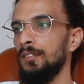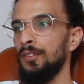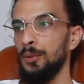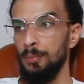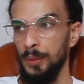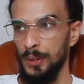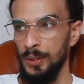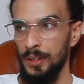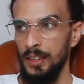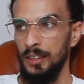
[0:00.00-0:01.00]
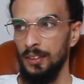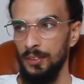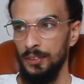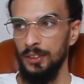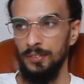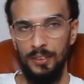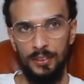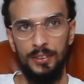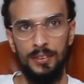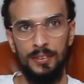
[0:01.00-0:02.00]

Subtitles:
for better inclusive future.